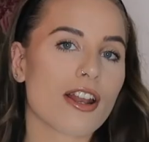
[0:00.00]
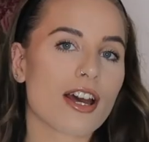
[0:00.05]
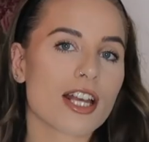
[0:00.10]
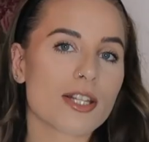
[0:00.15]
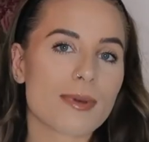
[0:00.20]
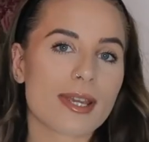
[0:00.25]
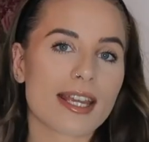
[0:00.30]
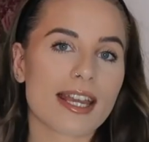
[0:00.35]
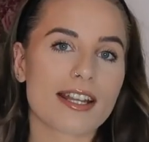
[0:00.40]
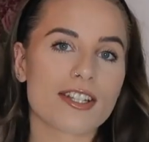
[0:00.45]

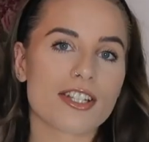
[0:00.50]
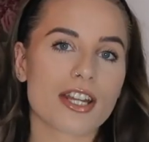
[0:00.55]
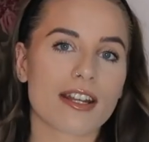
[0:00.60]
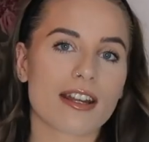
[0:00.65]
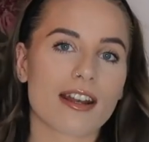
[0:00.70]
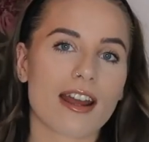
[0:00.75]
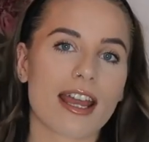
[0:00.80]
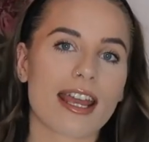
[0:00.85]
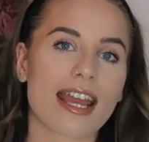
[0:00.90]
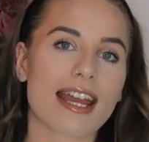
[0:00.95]
last weekend Jed
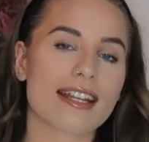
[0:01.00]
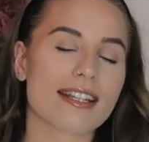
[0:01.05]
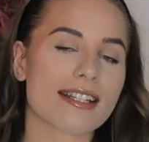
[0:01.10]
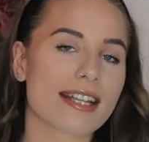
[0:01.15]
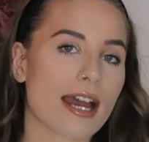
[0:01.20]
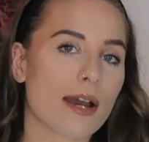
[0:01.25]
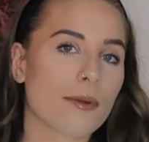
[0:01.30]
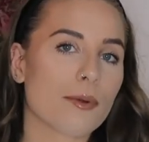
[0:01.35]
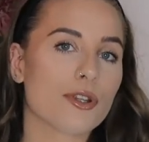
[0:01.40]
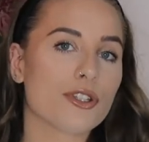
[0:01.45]
and I headed
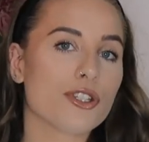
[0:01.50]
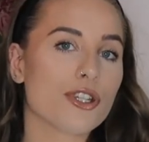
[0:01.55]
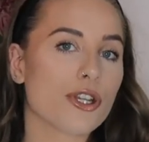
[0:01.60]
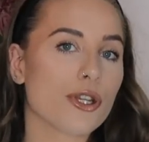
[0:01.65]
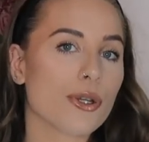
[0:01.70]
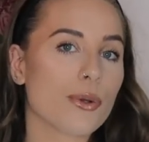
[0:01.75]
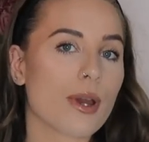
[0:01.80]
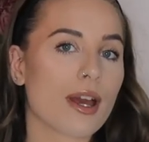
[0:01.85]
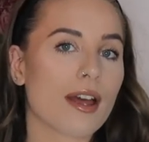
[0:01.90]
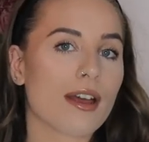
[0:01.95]
down
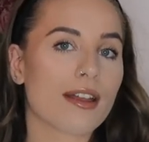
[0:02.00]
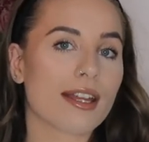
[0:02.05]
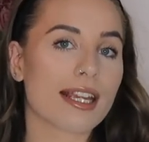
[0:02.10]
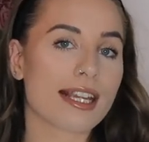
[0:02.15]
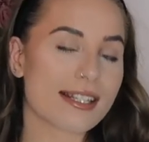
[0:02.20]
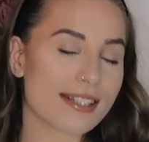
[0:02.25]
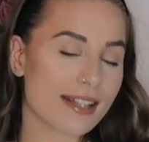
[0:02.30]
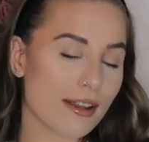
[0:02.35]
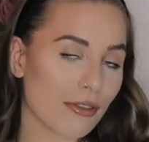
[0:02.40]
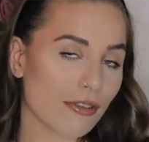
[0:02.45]
to
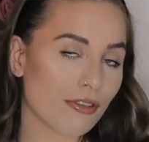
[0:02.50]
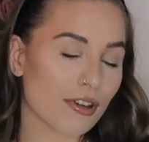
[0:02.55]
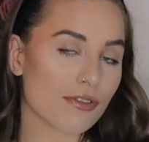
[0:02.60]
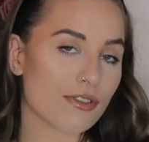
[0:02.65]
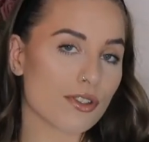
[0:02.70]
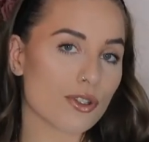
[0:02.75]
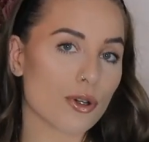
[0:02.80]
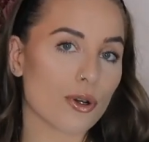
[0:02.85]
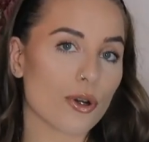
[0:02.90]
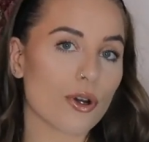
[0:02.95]
East End Thrift
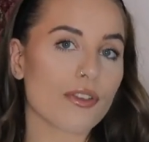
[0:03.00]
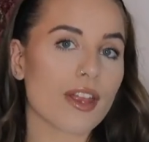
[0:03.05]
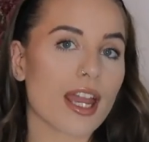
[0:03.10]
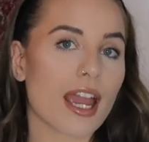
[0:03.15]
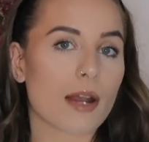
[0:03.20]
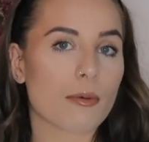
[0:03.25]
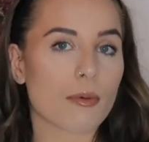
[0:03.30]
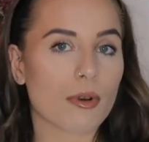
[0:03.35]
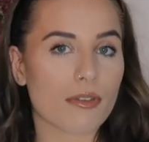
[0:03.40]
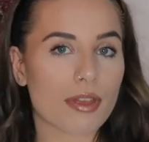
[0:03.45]
Store. They
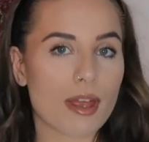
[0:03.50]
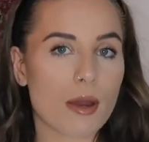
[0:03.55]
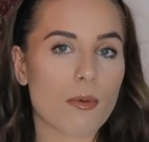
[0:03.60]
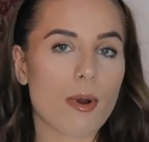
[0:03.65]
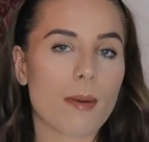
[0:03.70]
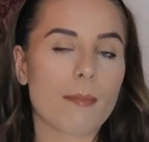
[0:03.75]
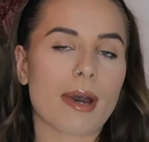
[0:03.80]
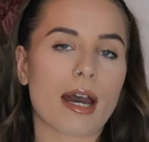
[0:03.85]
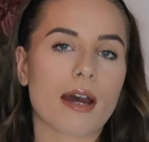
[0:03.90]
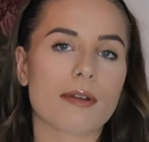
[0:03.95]
had one of their
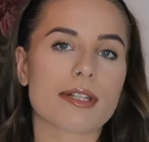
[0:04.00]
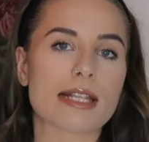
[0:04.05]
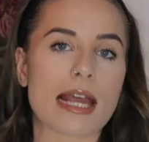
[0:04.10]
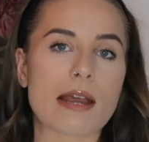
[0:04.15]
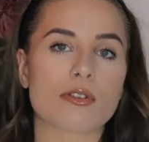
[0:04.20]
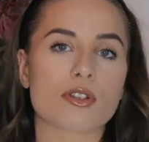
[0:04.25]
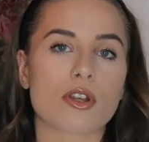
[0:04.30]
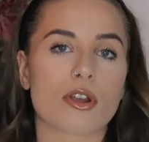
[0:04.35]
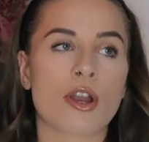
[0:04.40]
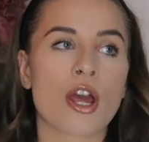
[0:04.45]
£1
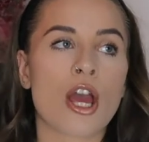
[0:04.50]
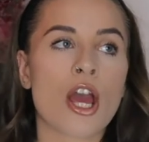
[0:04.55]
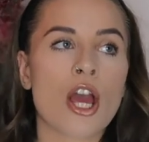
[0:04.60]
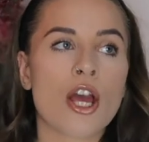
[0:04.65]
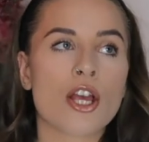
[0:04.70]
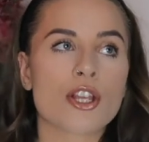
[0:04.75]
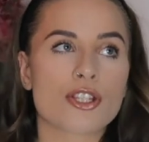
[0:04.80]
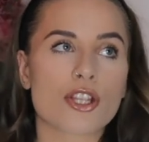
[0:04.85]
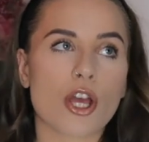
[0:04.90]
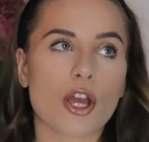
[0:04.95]
sales on,
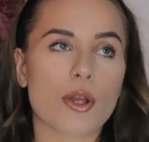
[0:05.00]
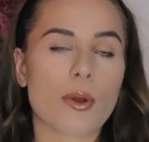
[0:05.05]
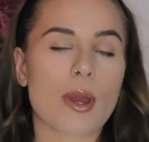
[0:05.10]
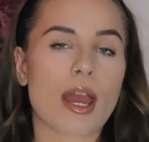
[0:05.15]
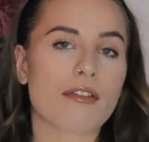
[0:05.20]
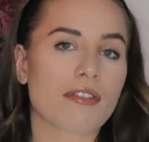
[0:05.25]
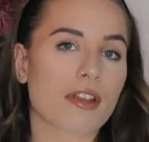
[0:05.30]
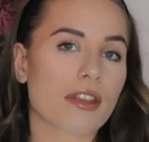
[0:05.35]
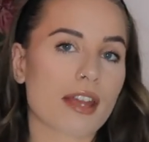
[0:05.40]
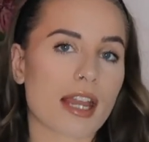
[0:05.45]
so
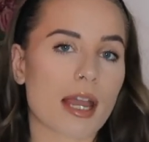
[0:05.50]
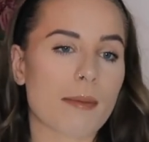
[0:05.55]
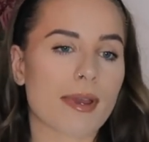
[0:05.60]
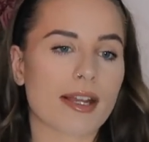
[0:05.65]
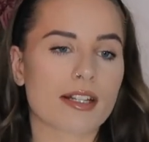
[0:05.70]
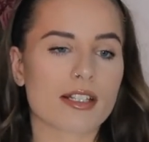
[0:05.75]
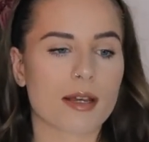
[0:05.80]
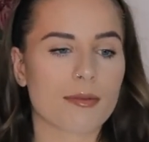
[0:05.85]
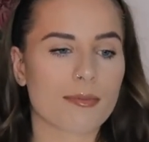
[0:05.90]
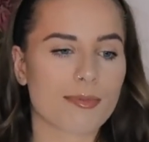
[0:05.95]
everything I
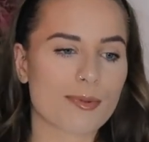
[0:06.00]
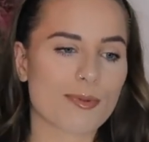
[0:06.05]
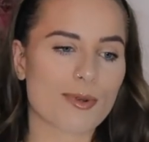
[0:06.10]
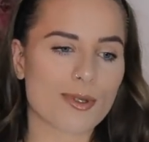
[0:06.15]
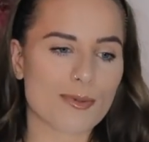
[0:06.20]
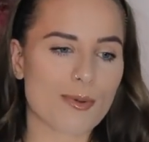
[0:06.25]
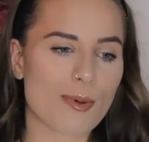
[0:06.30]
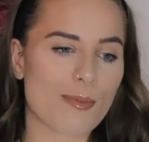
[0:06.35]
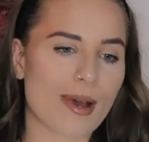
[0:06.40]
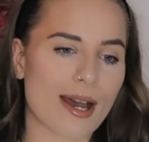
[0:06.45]
picked up
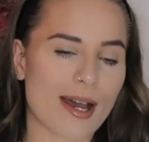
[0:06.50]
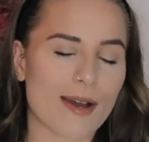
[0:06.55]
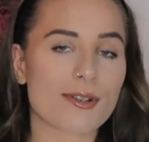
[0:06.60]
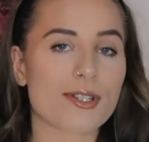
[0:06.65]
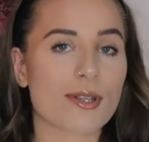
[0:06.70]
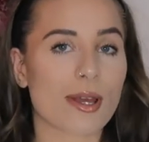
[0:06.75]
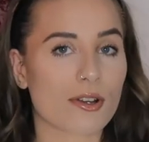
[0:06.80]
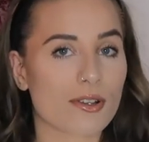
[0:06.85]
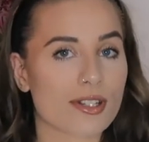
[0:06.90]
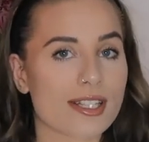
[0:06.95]
was £1.
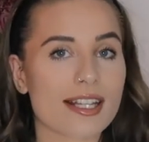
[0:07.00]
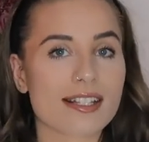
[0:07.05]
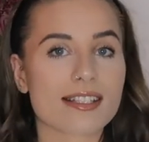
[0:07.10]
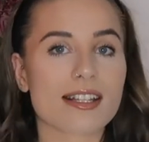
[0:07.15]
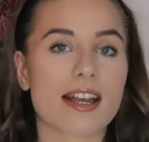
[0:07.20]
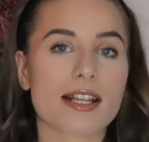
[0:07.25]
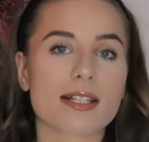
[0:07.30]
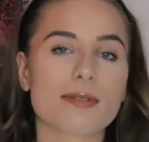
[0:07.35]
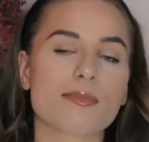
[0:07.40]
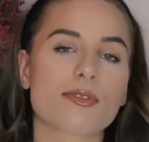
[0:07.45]
So I got six
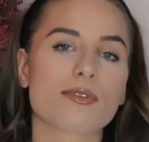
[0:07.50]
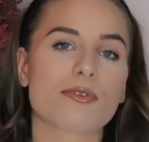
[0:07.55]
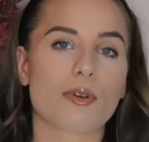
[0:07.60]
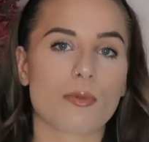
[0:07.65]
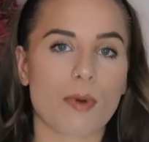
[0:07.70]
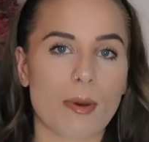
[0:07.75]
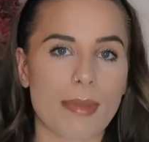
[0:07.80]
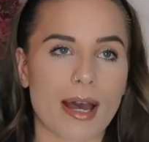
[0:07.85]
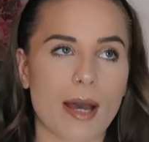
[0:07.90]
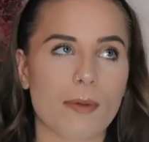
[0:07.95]
items for
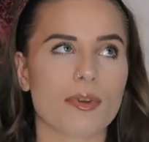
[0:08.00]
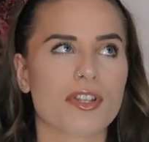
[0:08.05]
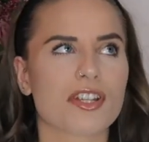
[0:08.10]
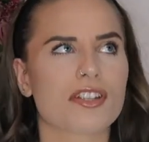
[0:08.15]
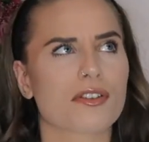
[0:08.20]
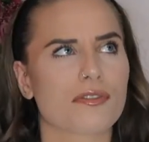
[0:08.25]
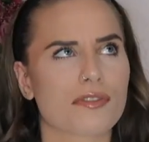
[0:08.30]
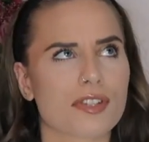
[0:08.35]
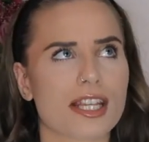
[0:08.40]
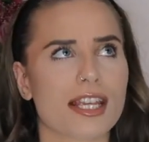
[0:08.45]
£1, which
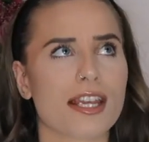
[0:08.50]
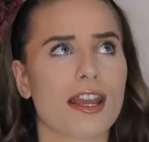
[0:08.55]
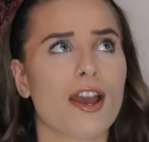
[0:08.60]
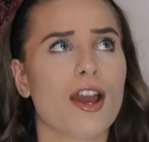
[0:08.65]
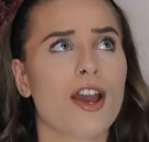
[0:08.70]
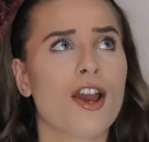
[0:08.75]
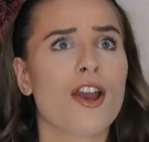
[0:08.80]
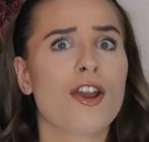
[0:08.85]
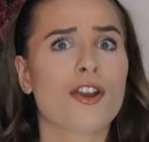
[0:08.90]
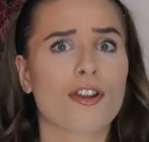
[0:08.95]
is obviously
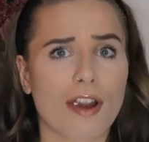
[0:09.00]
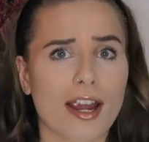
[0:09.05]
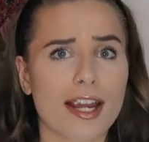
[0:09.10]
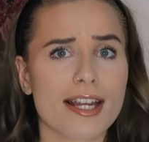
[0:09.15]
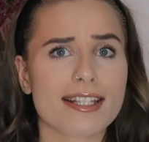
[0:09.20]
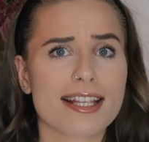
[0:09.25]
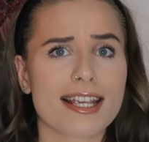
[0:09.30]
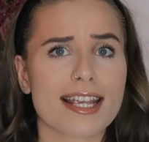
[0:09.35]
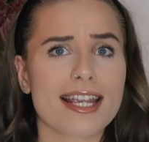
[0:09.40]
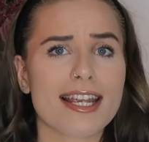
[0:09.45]

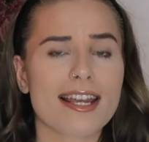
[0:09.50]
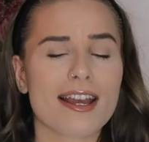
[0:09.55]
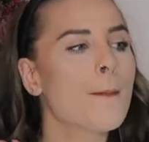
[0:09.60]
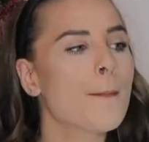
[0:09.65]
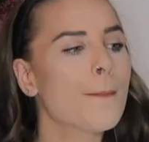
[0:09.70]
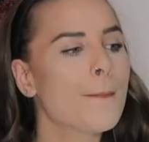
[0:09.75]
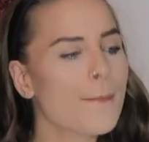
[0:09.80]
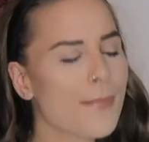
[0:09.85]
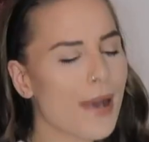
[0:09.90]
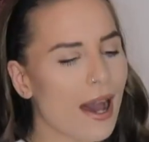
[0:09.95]
crazy.
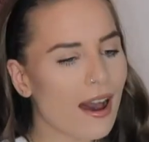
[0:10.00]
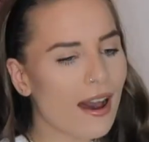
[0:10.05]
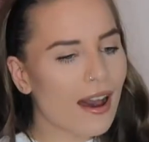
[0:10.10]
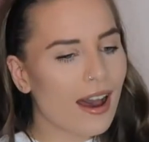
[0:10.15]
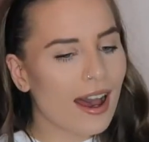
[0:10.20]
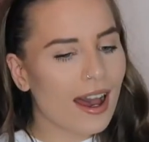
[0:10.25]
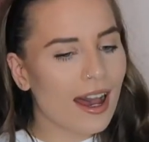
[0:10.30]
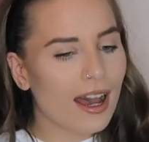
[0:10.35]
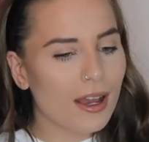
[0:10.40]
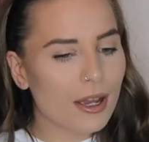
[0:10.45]

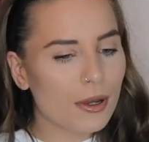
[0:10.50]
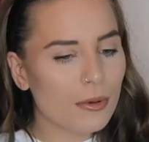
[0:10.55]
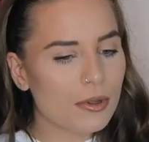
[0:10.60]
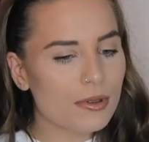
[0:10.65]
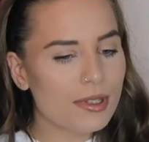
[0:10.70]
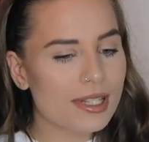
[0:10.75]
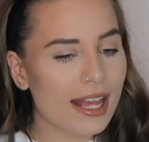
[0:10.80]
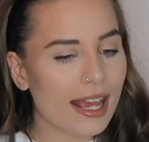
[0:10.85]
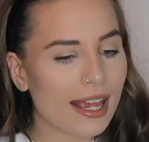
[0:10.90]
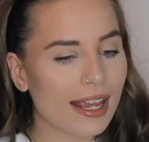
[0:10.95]
But I
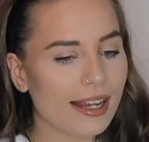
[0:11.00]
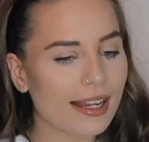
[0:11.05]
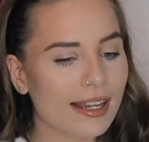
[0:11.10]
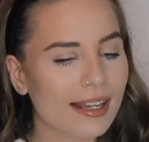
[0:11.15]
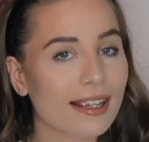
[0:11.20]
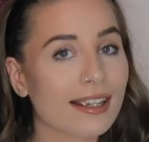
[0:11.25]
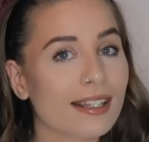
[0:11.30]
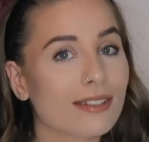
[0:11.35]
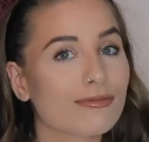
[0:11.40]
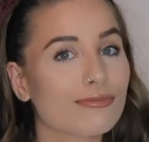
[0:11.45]
will say,